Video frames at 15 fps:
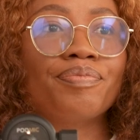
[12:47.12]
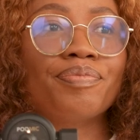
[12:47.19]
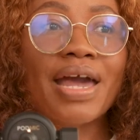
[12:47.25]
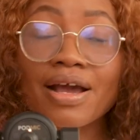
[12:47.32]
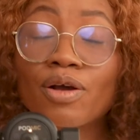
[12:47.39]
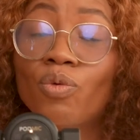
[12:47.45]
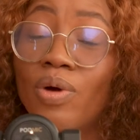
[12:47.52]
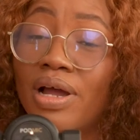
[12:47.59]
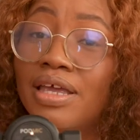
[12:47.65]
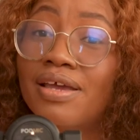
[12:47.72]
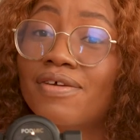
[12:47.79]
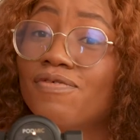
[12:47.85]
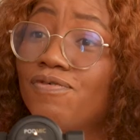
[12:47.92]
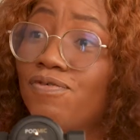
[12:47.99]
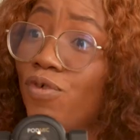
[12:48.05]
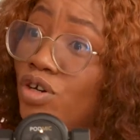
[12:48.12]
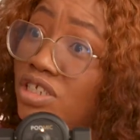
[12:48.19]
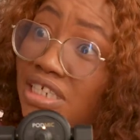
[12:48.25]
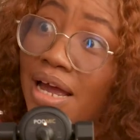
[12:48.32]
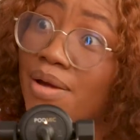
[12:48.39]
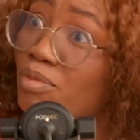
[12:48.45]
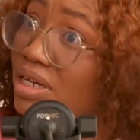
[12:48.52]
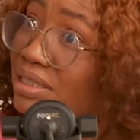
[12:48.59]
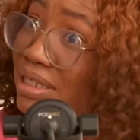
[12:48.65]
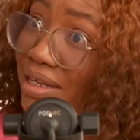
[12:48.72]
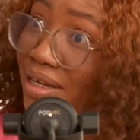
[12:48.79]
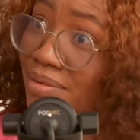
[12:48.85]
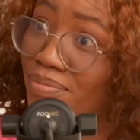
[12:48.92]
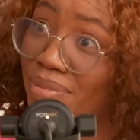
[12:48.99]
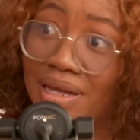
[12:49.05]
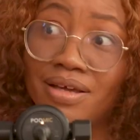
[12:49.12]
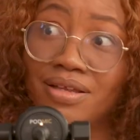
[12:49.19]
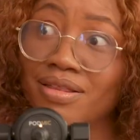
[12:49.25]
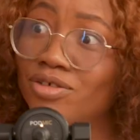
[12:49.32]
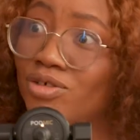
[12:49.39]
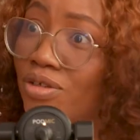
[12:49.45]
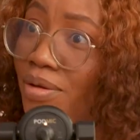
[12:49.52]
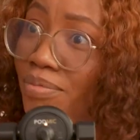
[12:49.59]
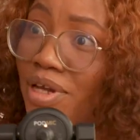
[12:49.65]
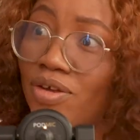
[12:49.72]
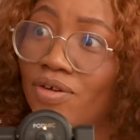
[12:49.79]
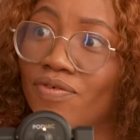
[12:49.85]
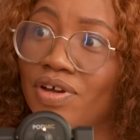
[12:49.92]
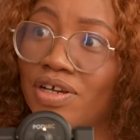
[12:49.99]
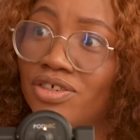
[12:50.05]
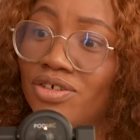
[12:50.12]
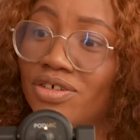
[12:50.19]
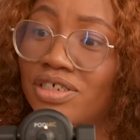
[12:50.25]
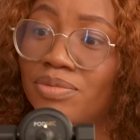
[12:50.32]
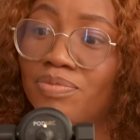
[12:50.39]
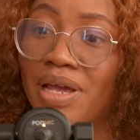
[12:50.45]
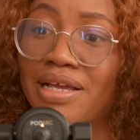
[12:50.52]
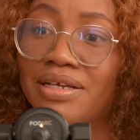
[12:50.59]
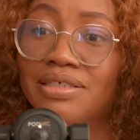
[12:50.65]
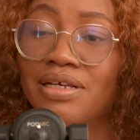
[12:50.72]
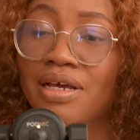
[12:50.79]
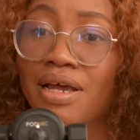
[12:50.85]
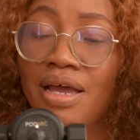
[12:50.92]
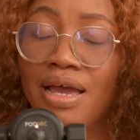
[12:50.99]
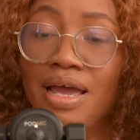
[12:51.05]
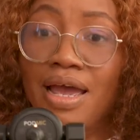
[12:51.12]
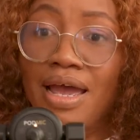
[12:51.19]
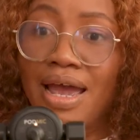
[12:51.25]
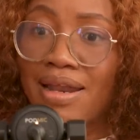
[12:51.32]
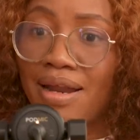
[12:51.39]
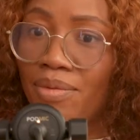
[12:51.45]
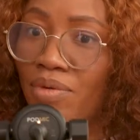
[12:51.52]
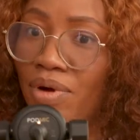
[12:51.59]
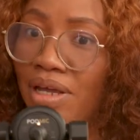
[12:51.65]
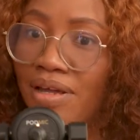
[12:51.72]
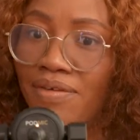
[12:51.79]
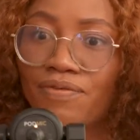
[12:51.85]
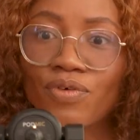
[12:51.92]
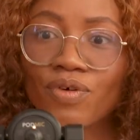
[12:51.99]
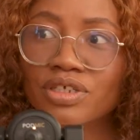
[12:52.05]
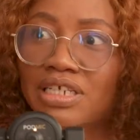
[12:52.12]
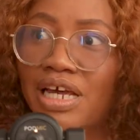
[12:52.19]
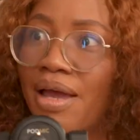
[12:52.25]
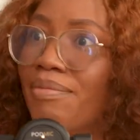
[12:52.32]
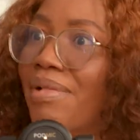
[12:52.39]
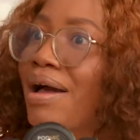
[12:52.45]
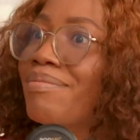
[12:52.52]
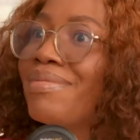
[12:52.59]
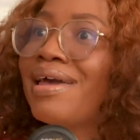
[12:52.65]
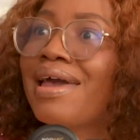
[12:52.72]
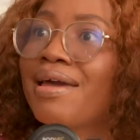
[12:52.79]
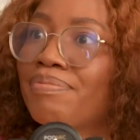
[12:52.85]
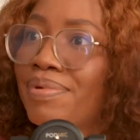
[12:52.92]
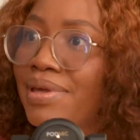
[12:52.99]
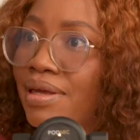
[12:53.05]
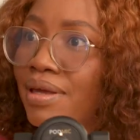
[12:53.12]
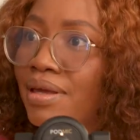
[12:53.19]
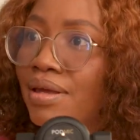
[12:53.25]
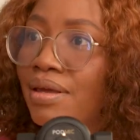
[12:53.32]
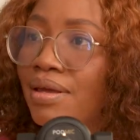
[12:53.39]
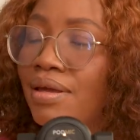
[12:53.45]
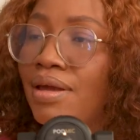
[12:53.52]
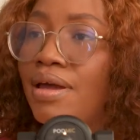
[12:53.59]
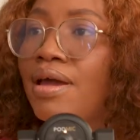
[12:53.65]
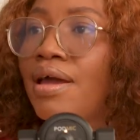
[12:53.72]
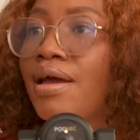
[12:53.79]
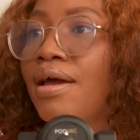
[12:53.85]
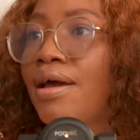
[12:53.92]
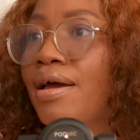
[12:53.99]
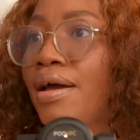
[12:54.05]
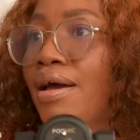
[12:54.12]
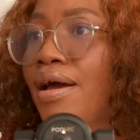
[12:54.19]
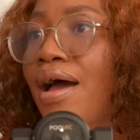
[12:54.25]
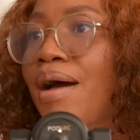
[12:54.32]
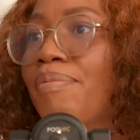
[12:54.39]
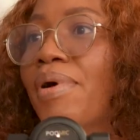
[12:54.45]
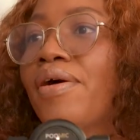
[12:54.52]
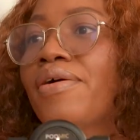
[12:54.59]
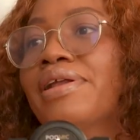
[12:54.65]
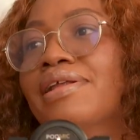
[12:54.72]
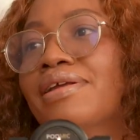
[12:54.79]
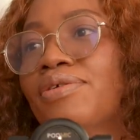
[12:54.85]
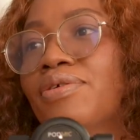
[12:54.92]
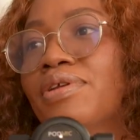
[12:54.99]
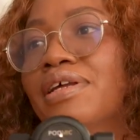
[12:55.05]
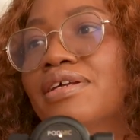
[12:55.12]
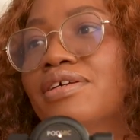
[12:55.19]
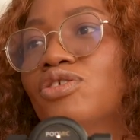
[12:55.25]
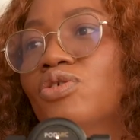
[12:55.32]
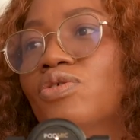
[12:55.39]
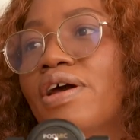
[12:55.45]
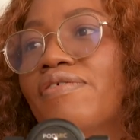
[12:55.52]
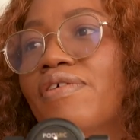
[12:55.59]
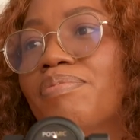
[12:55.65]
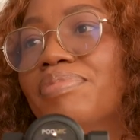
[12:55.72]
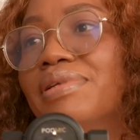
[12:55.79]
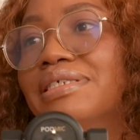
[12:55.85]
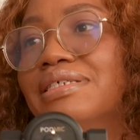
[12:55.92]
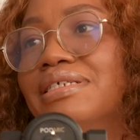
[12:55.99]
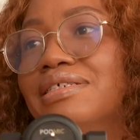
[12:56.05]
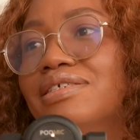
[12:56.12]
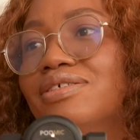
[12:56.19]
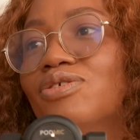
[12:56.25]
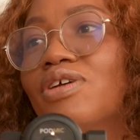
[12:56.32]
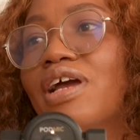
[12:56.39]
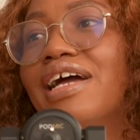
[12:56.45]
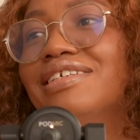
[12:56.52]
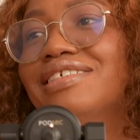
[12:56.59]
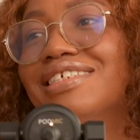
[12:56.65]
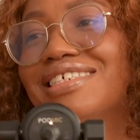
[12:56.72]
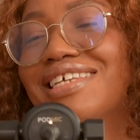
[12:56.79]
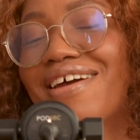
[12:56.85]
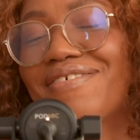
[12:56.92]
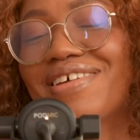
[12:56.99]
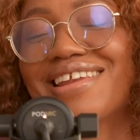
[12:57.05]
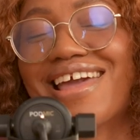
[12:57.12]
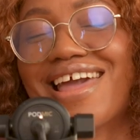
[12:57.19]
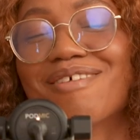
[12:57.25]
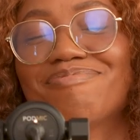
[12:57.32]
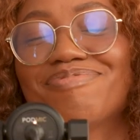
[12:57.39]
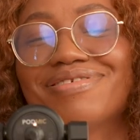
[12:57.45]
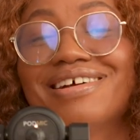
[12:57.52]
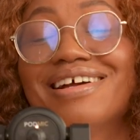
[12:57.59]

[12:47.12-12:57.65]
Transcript: Back working full-time once again, back into the manufacturing space, and I'm working full-time. I'm happy. Apparently, you needed to have a business. You can't just have an app.